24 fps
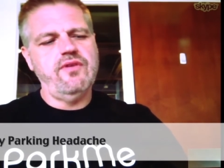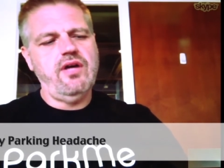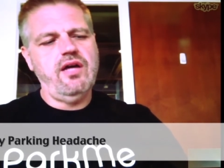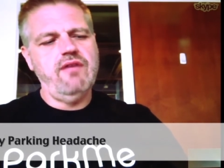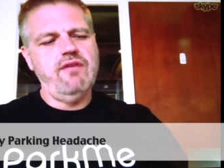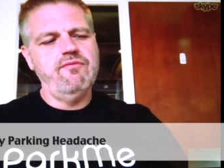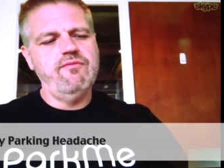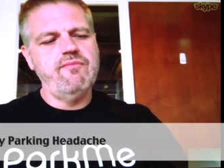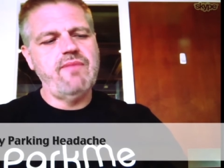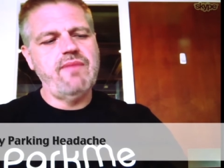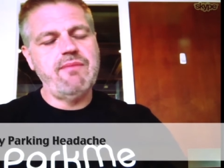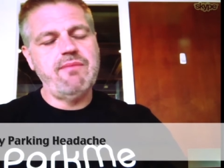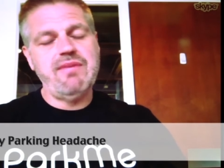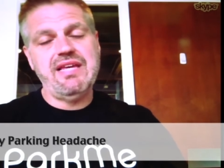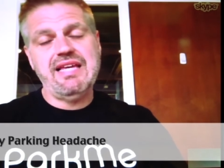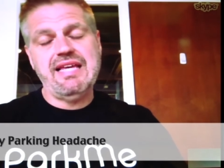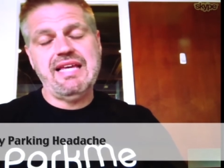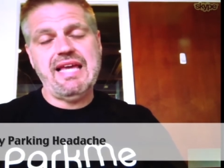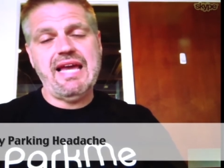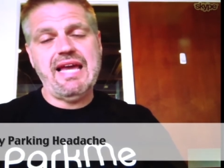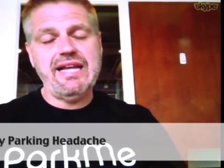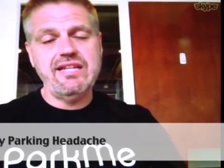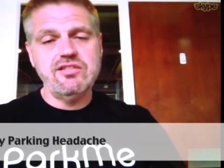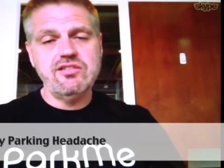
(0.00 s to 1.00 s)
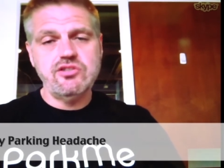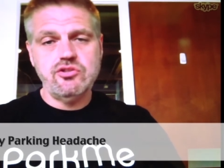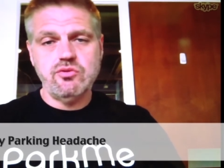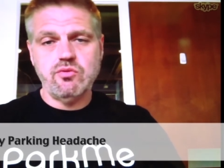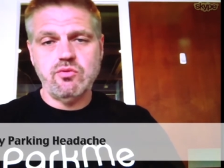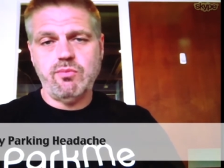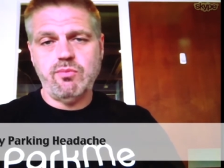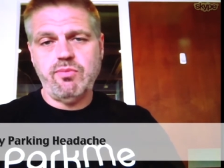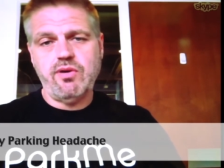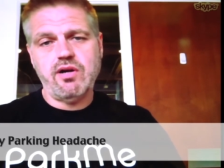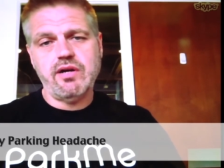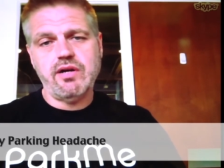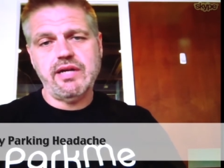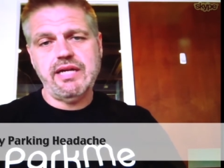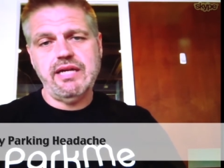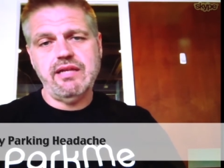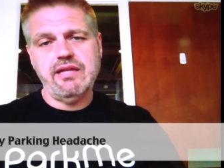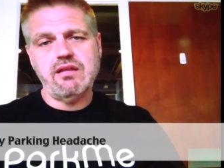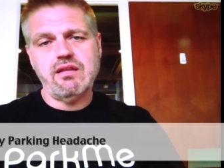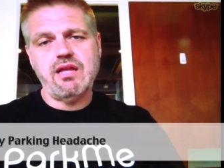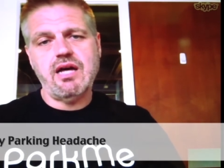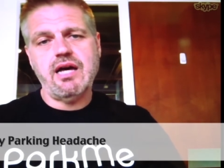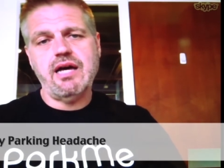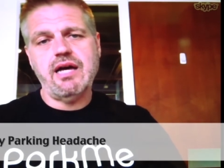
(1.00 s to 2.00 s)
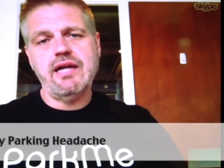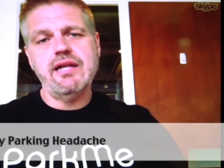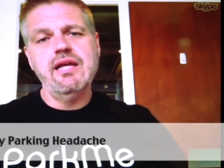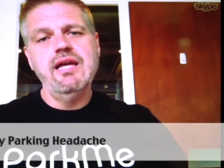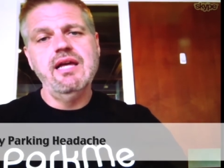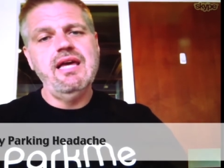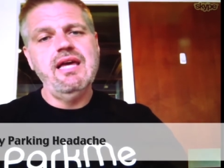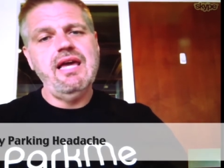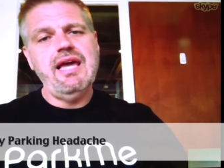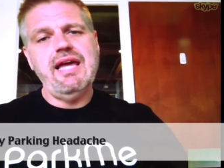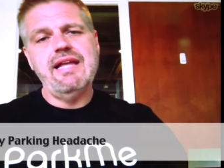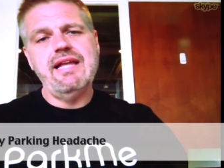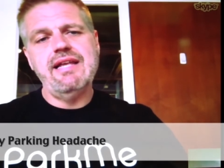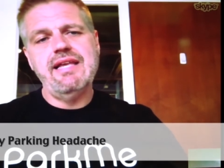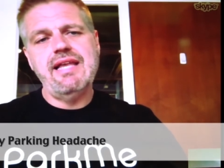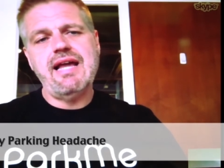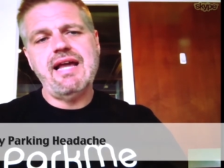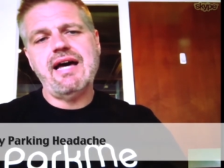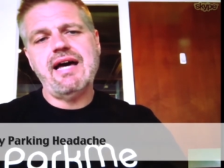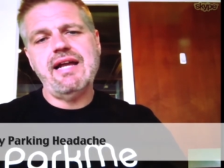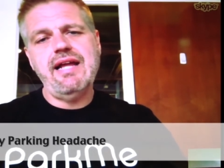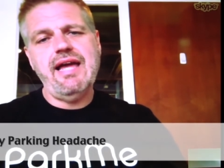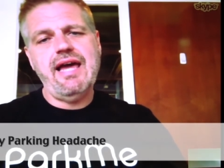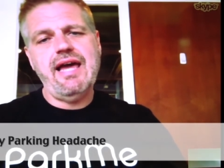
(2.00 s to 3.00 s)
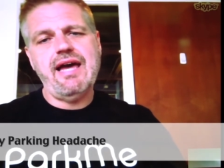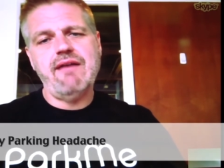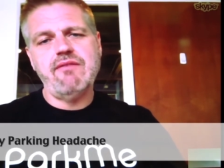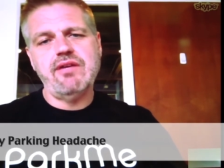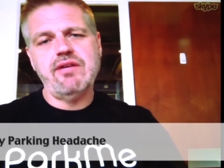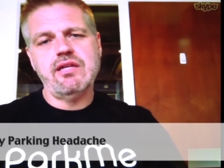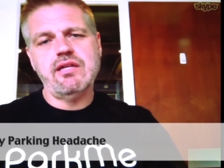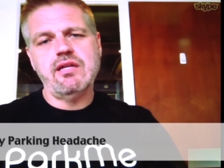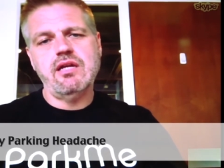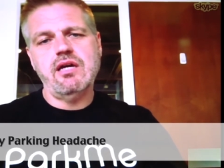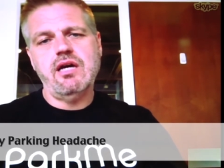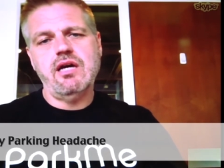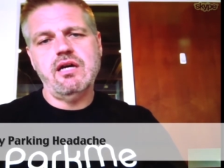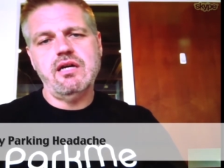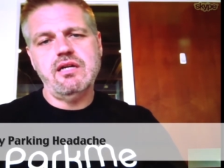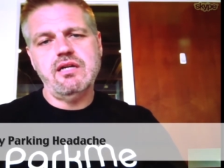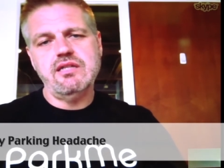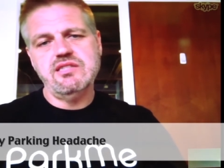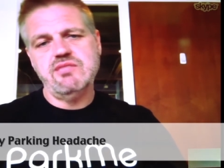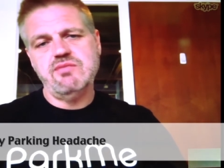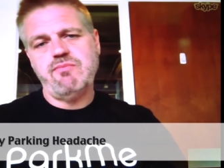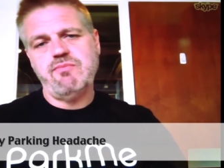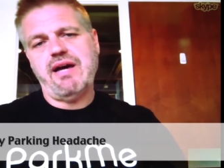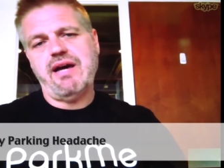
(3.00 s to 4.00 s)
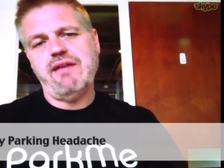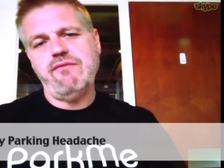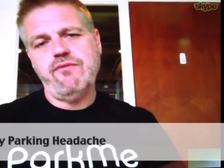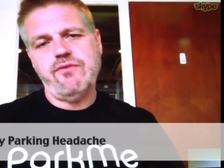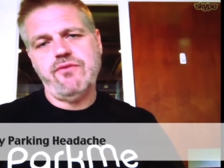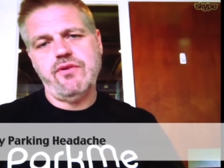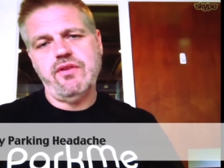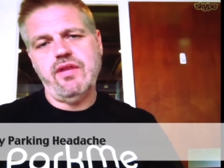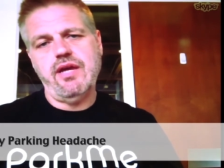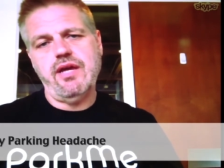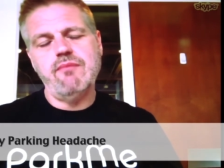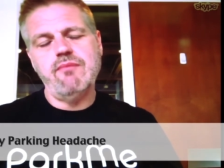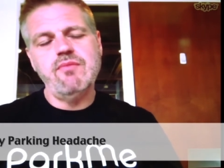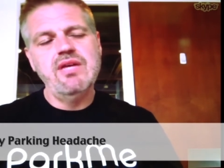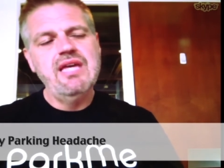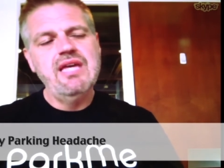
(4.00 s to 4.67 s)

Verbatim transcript: of maybe getting to a parking lot and not having a, a spot for them